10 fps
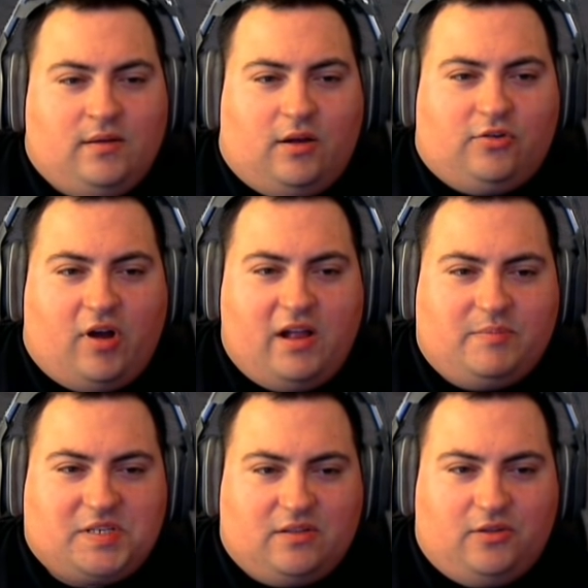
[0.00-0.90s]
Under
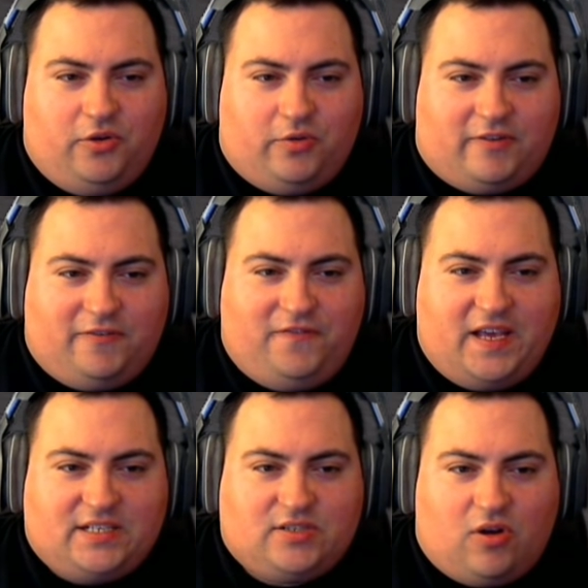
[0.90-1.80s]
items and loot,
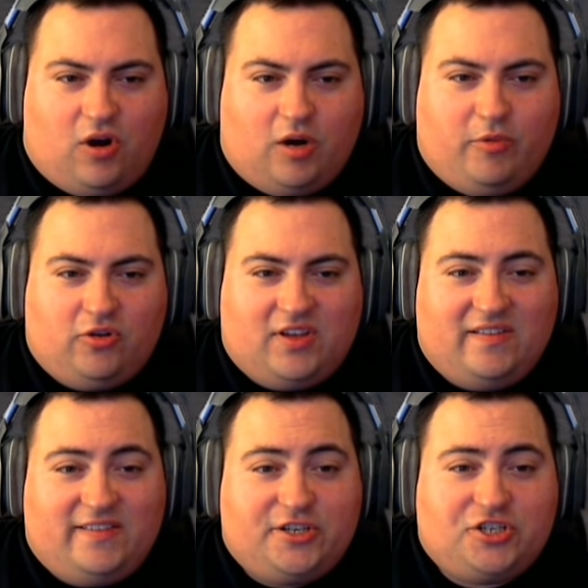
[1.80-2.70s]
fixed armor
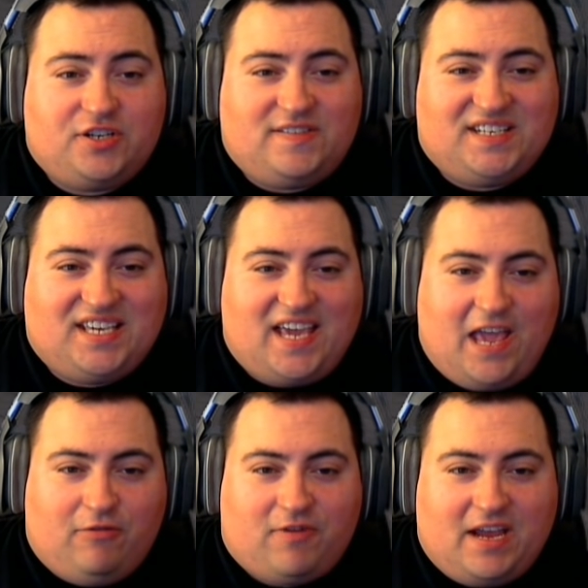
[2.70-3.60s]
condition
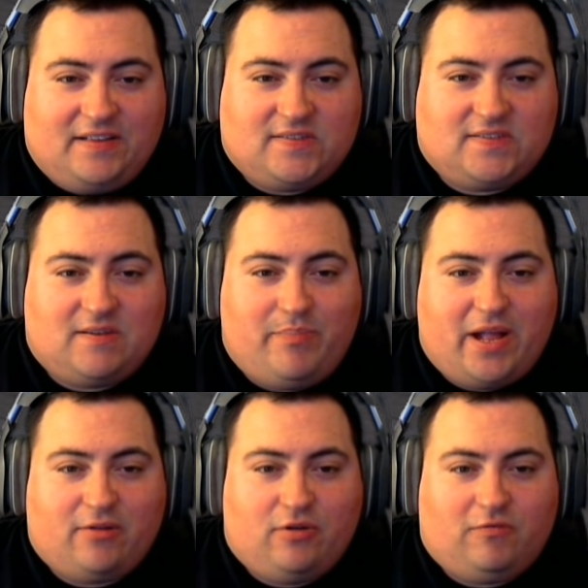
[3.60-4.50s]
decay rate to
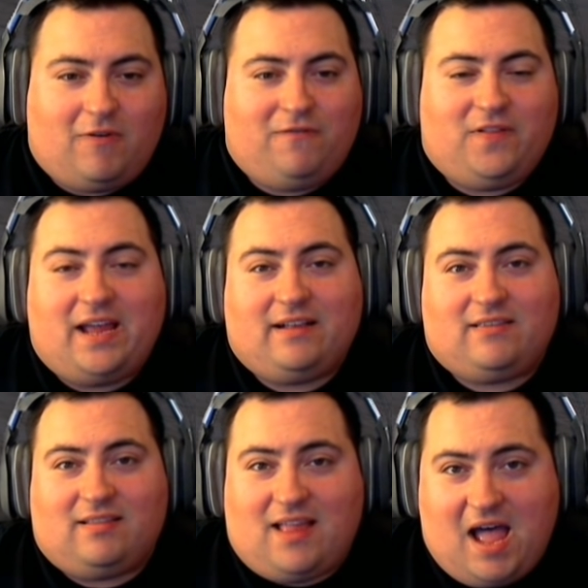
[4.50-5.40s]
better
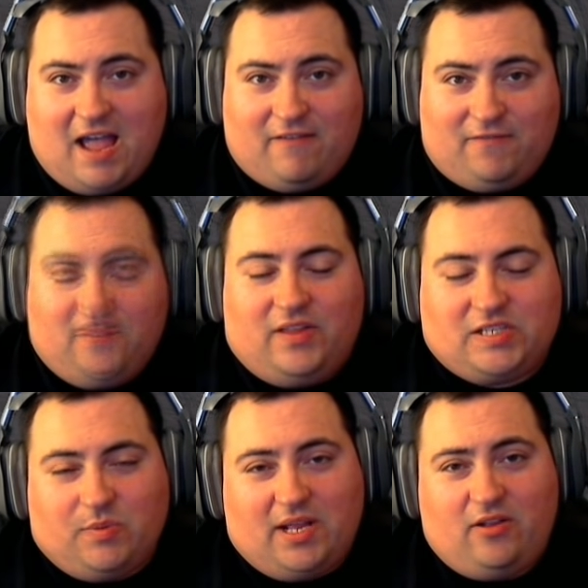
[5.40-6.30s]
reflect live.
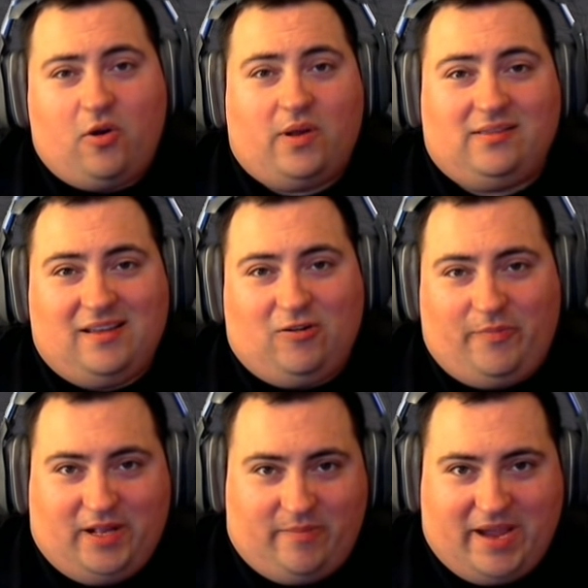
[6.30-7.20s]
This one I know a little
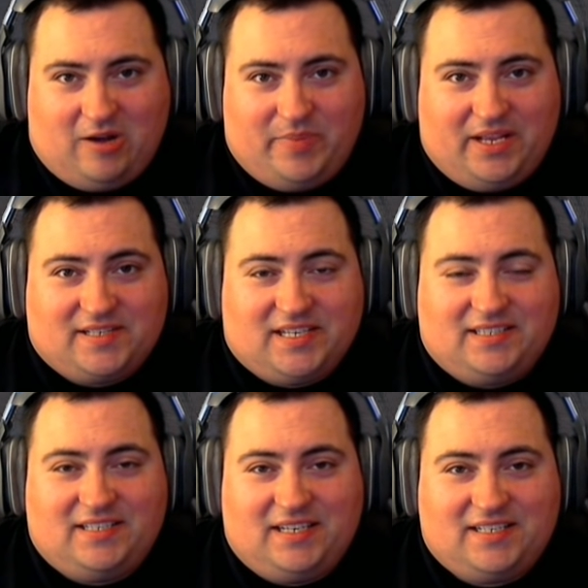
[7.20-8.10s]
bit about because I
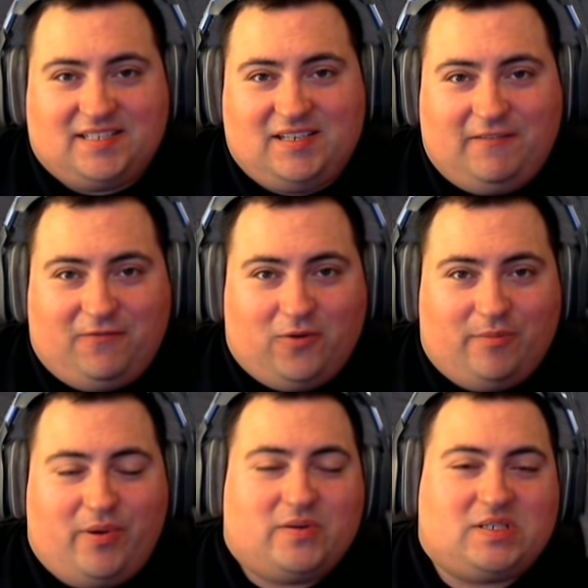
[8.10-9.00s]
did see
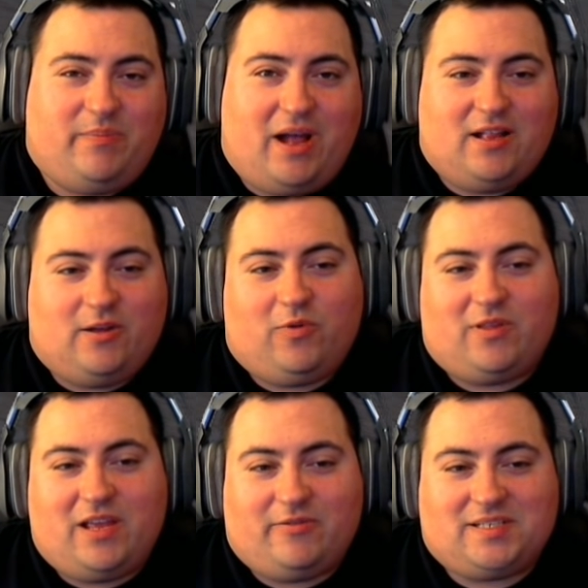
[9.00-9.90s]
forum post about it where
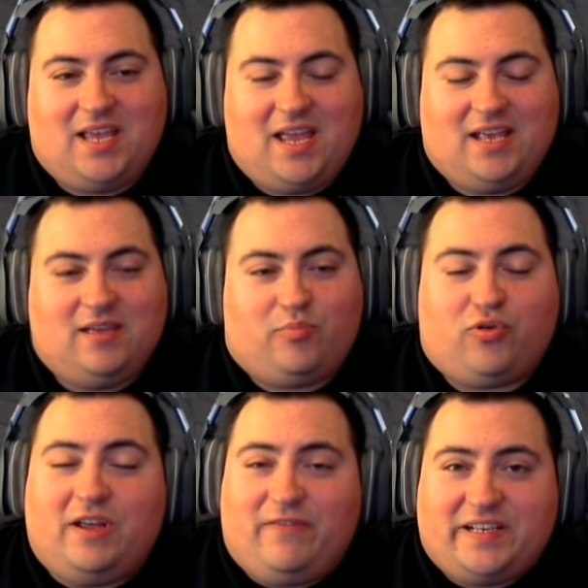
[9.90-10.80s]
they were saying
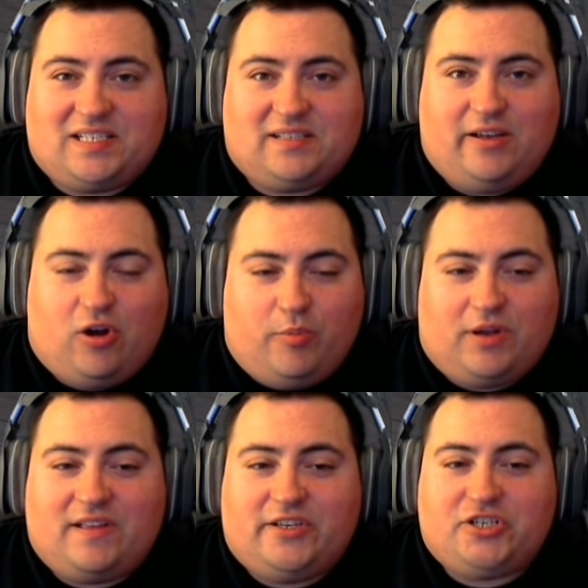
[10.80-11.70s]
previously armor
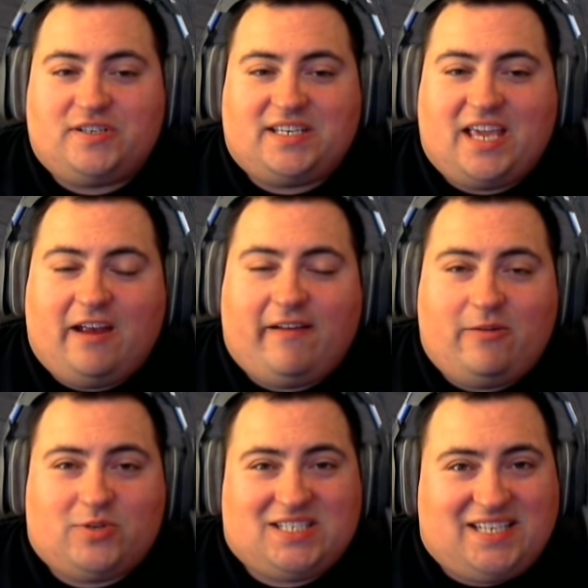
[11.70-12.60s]
condition decay
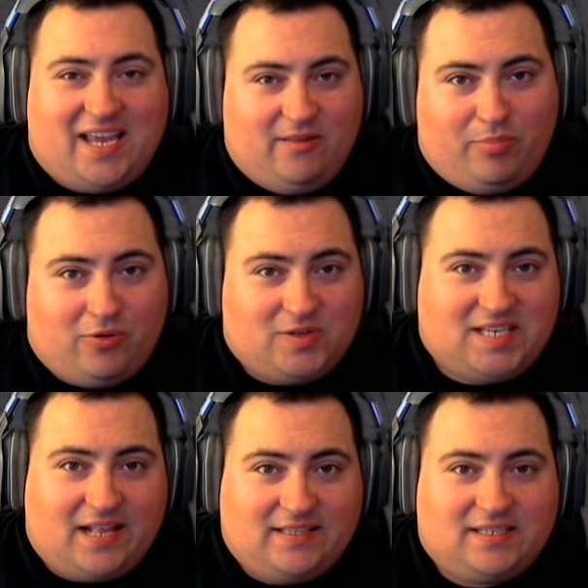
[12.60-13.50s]
rate was
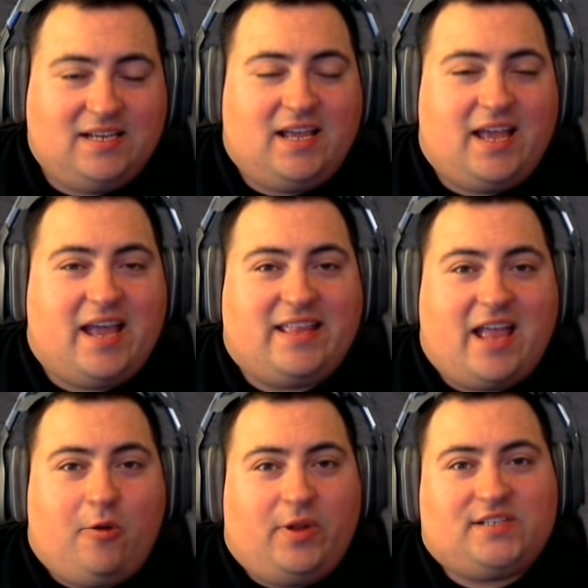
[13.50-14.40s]
10% and
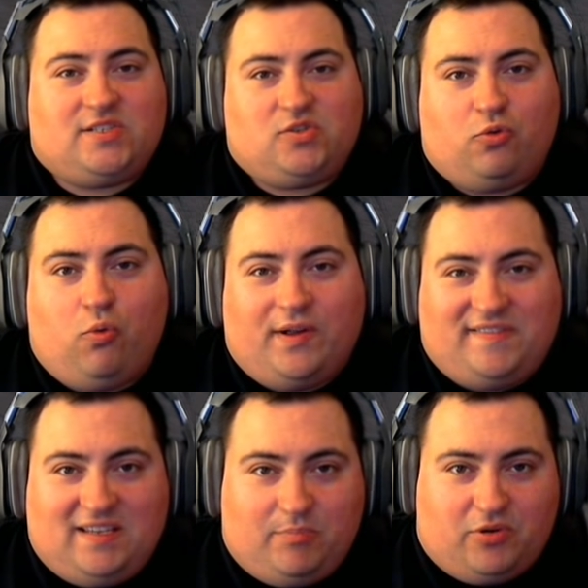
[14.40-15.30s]
now it is
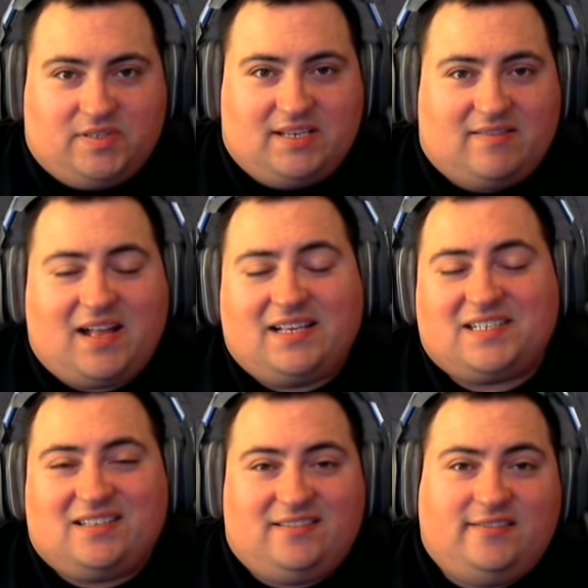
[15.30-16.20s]
20%. That
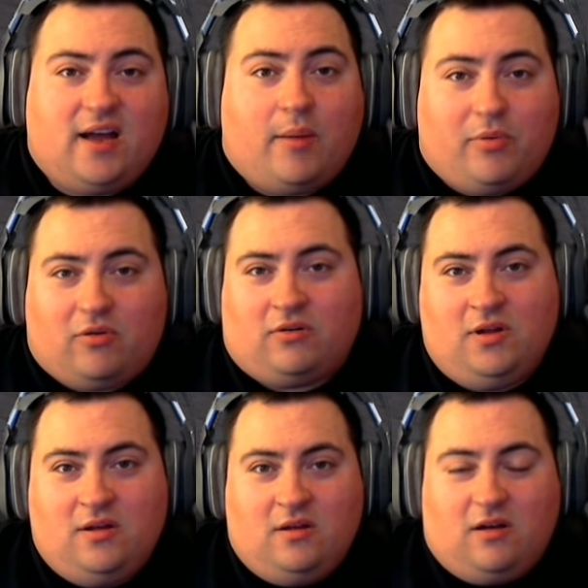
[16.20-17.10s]
is double
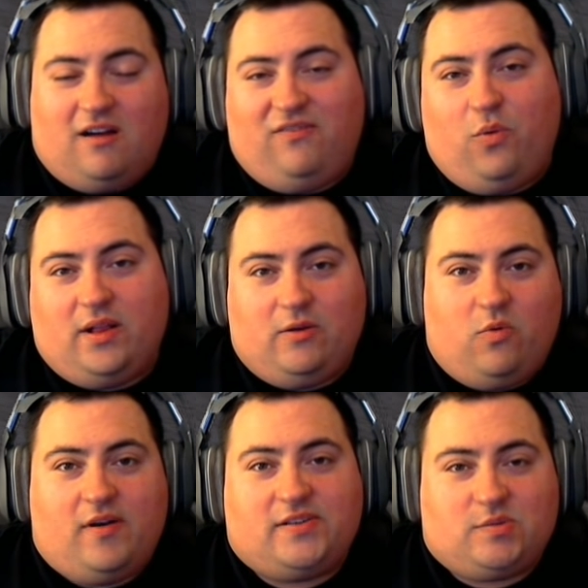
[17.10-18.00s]
of what it
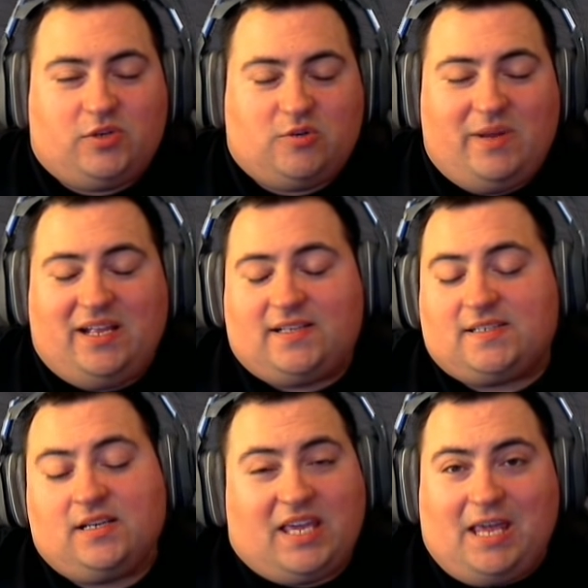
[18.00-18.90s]
was, which
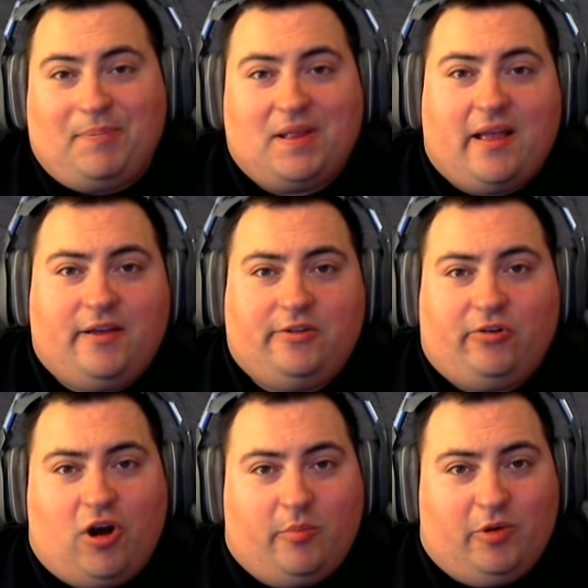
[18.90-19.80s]
means keep an eye on
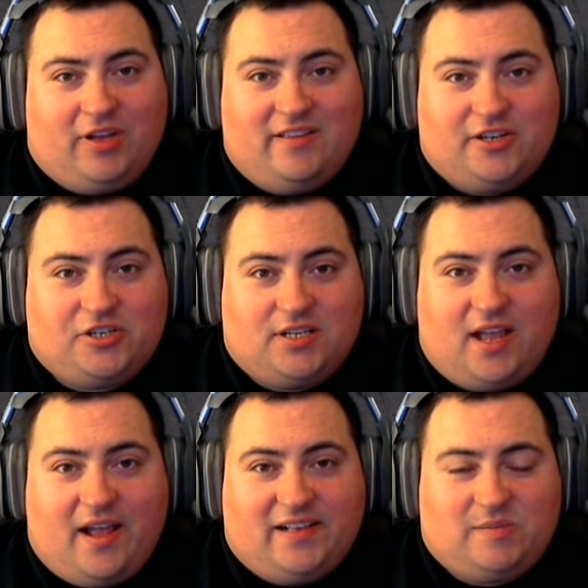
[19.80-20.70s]
your armor condition,
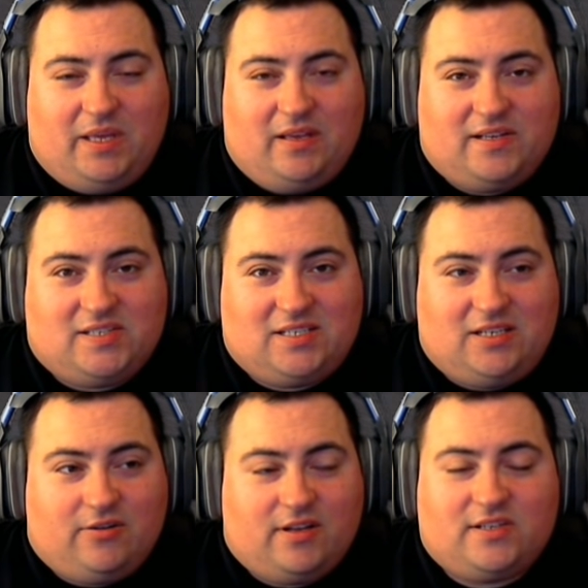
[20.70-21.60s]
guys, because
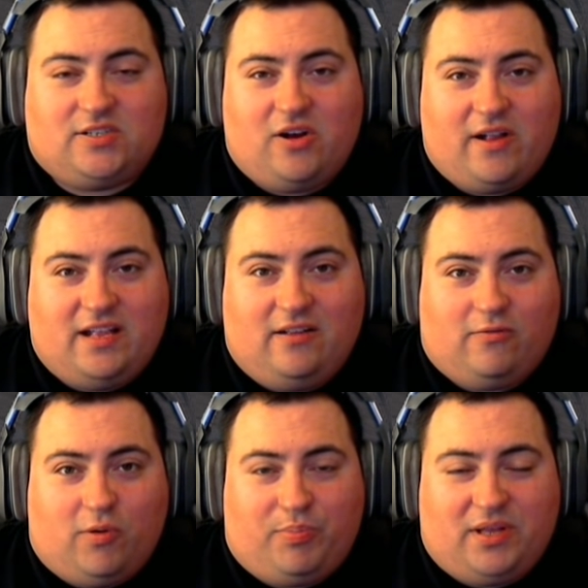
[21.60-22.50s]
you're going to start needing
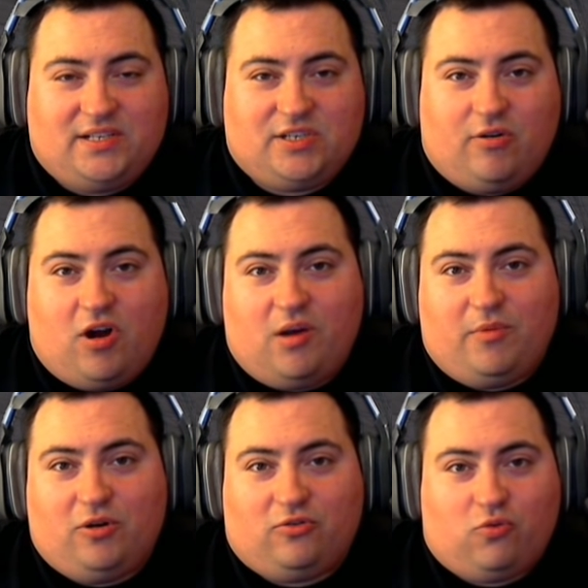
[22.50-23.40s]
to replace your
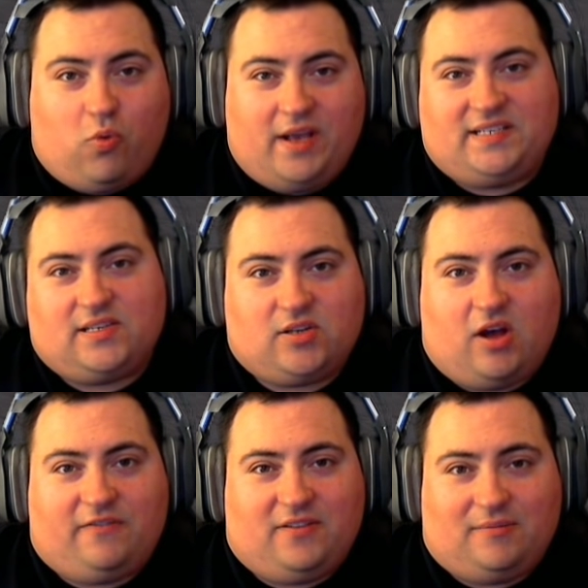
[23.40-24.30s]
armor twice as
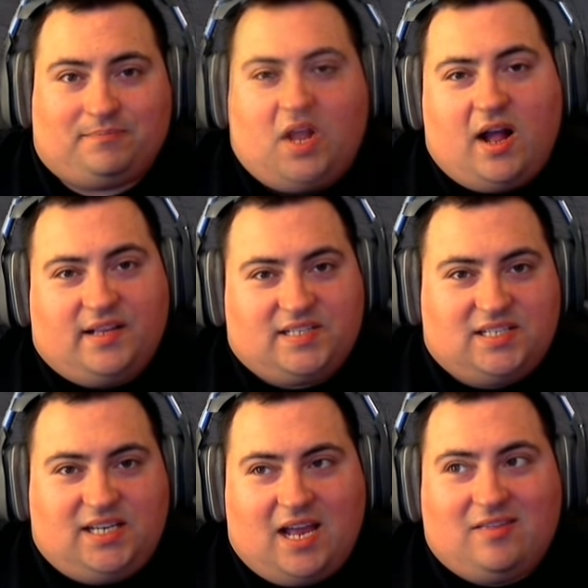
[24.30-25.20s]
often.
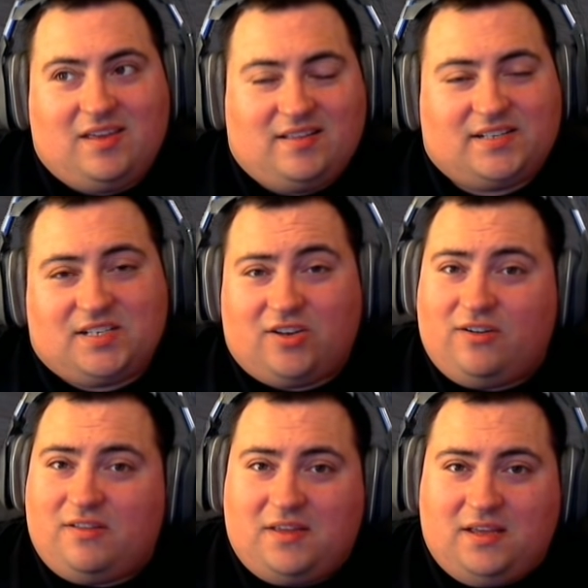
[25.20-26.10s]
Honestly, I think that's a
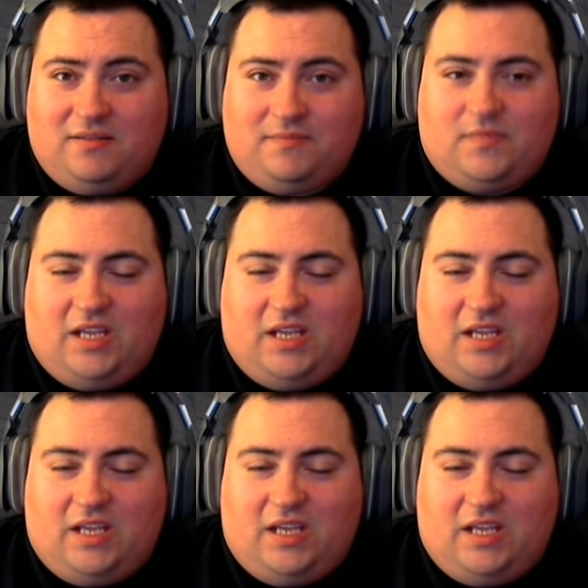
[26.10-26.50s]
good thing.